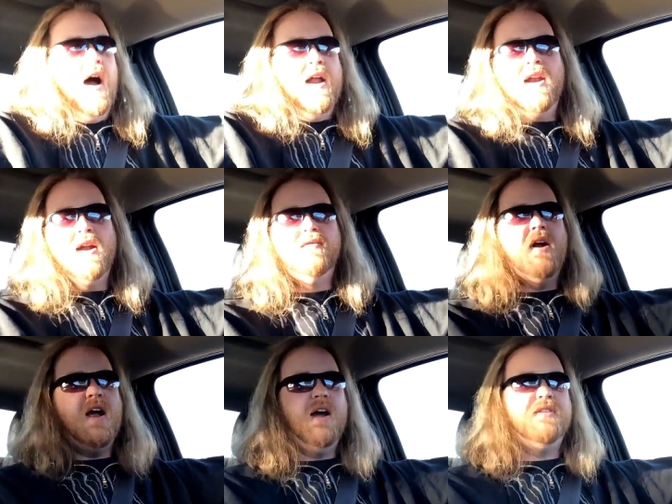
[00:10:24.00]
I never
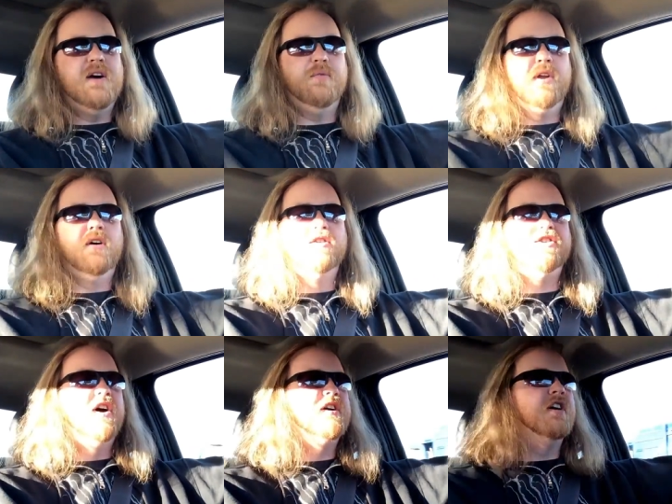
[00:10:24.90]
had that when I was
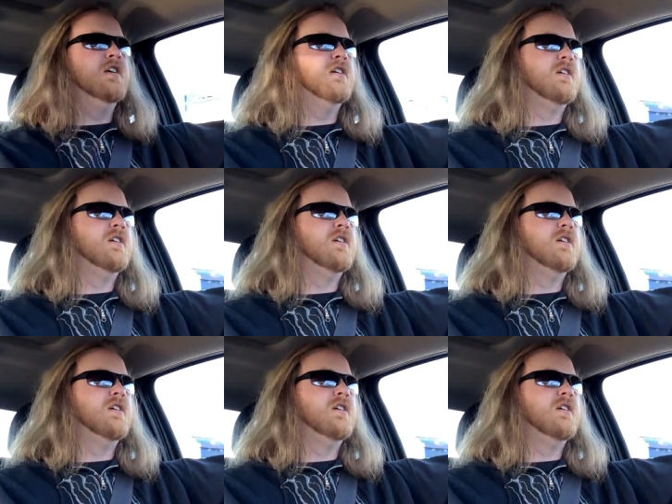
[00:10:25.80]
younger.